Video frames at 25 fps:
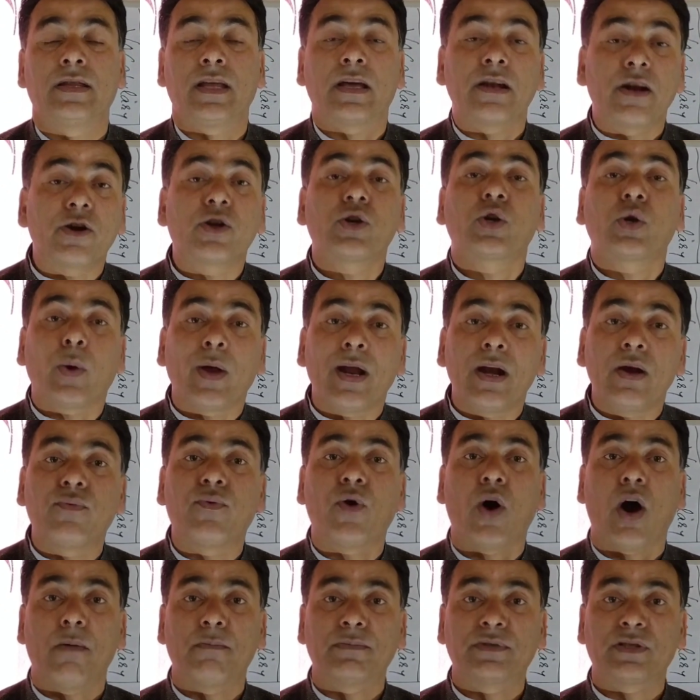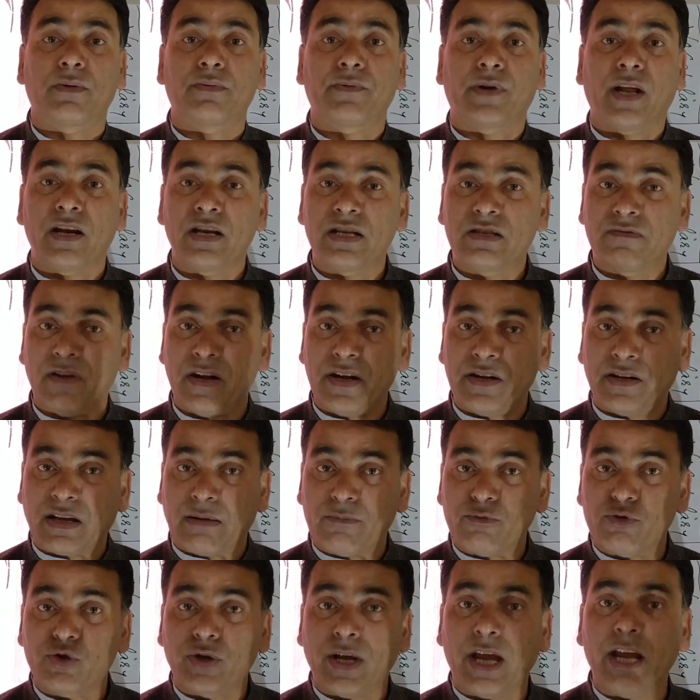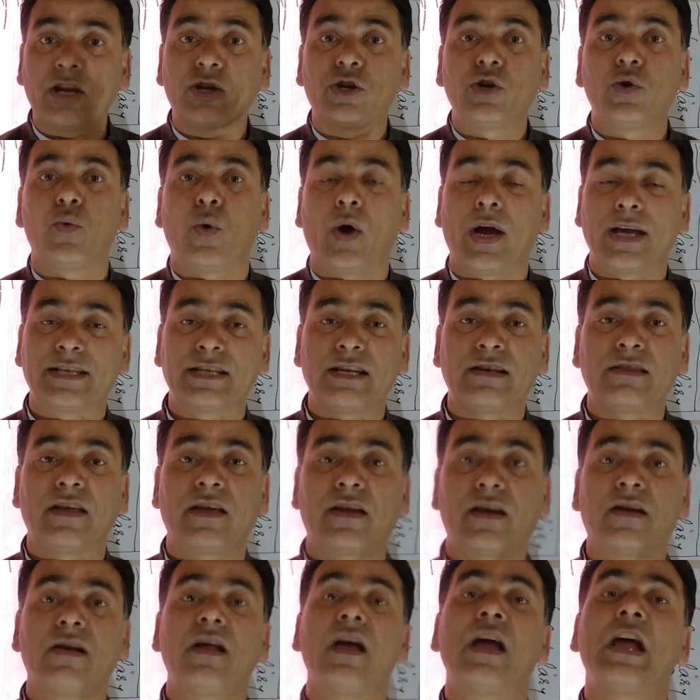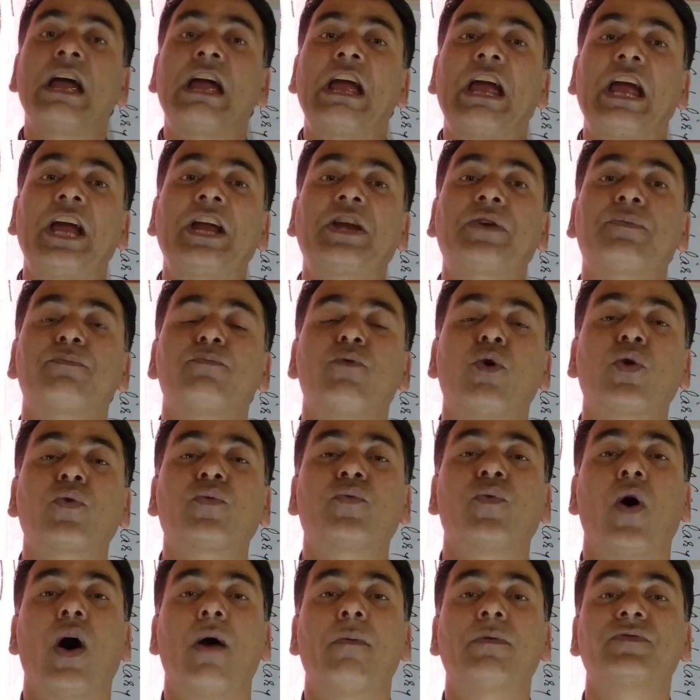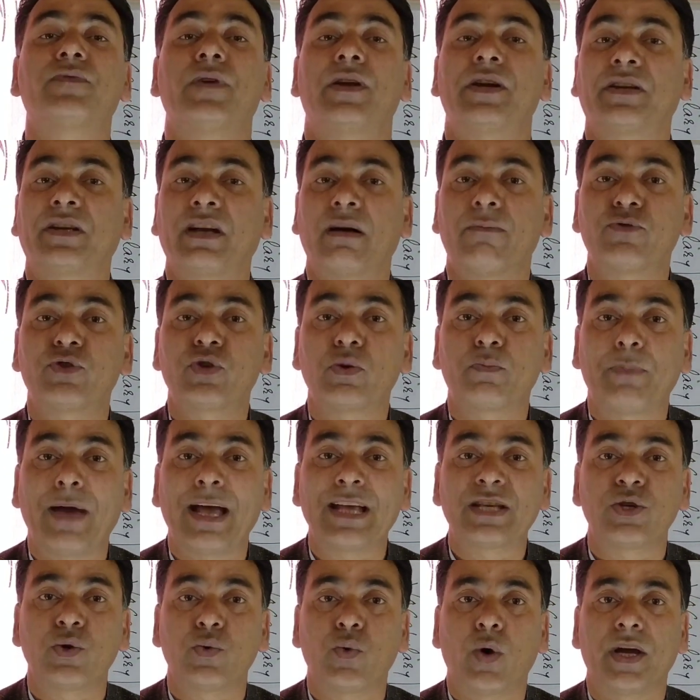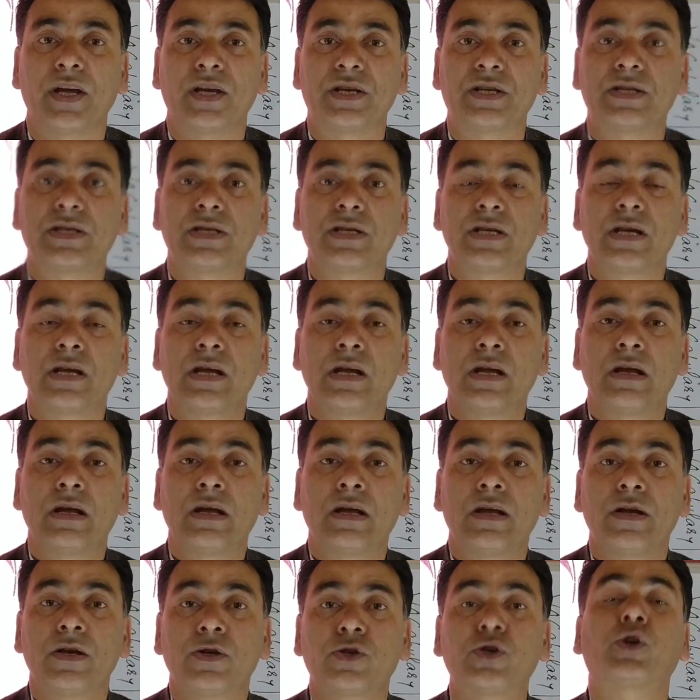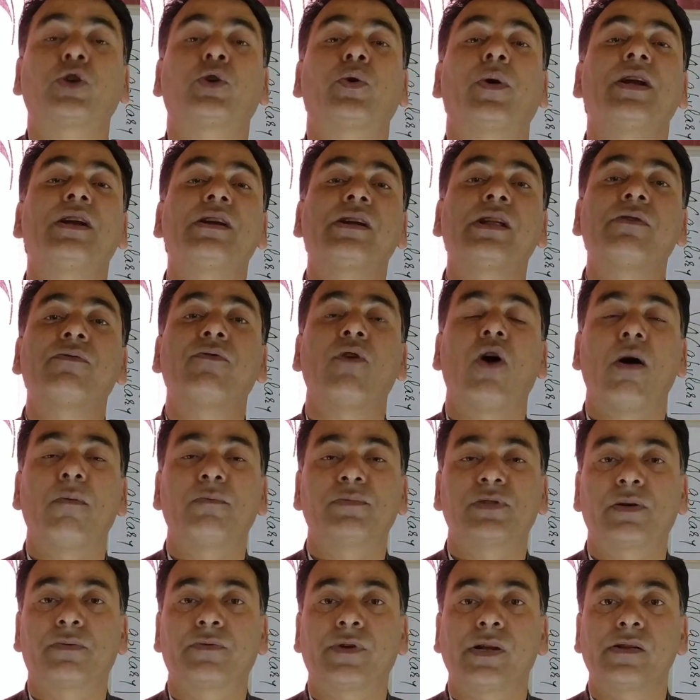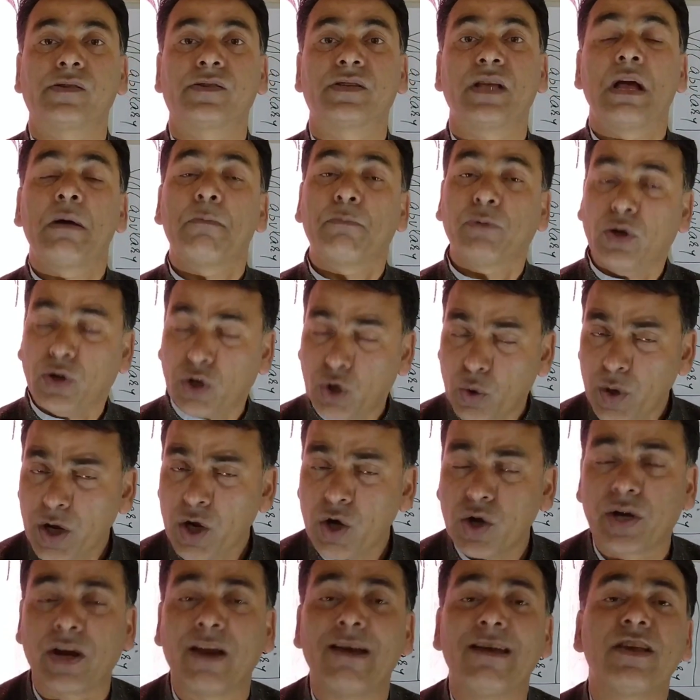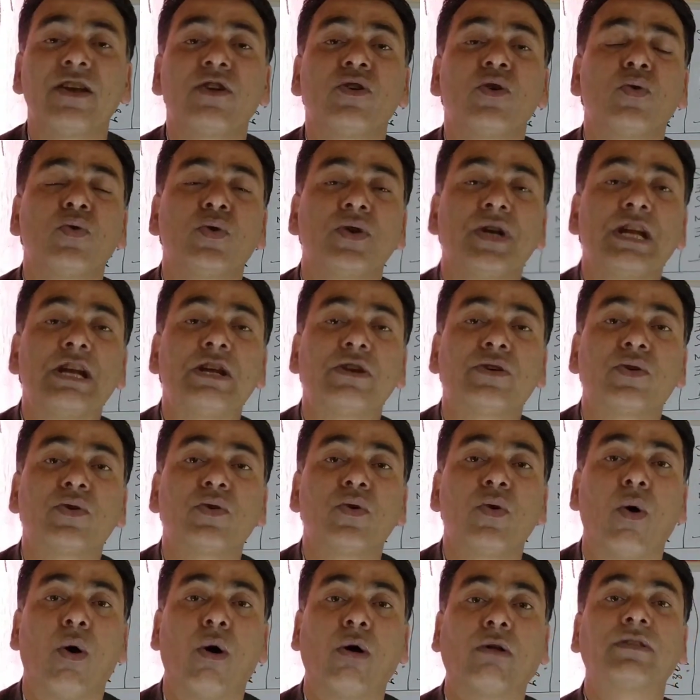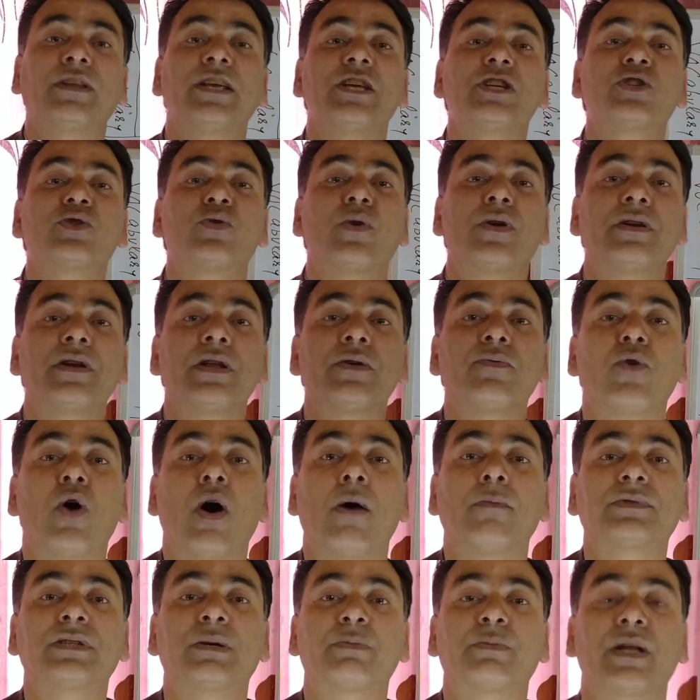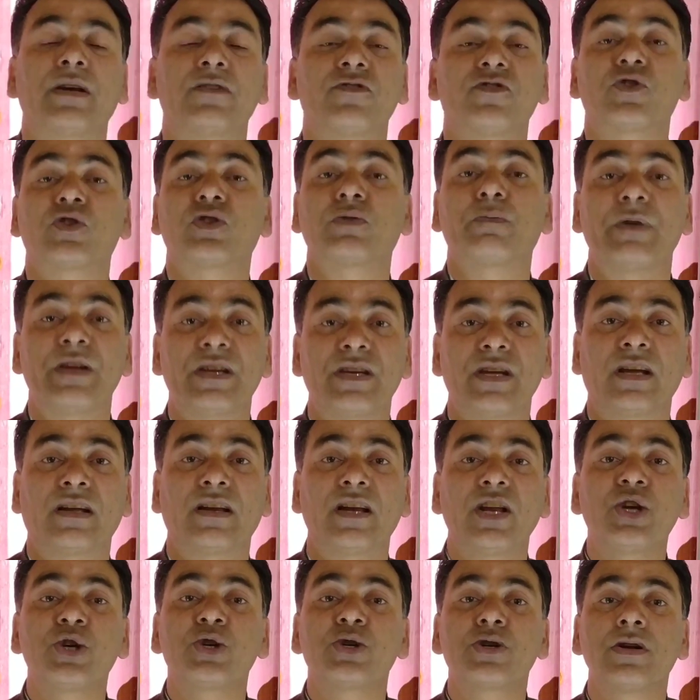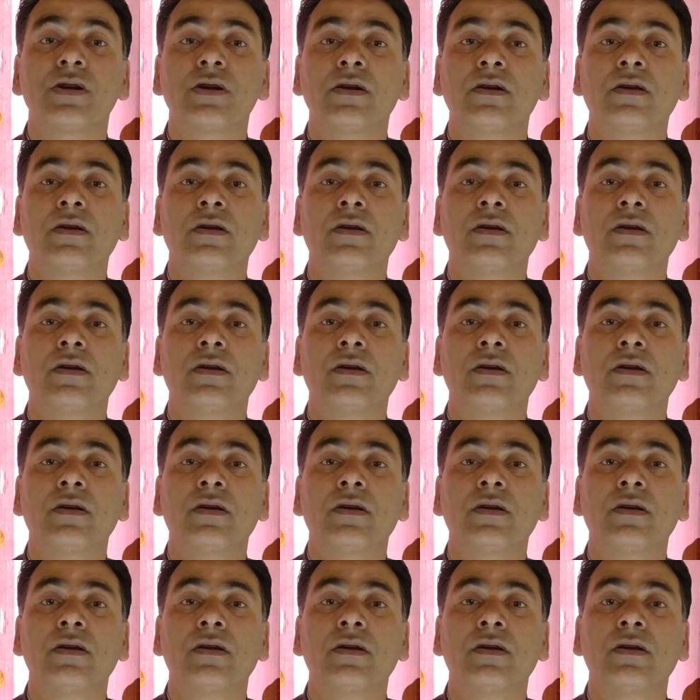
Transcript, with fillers: There are 12 forms of tense when it comes to active voice and there are 8 more forms when it comes to passive voice. So 20 forms of tense. do we really know, need to know all these 20 forms of tense to speak English?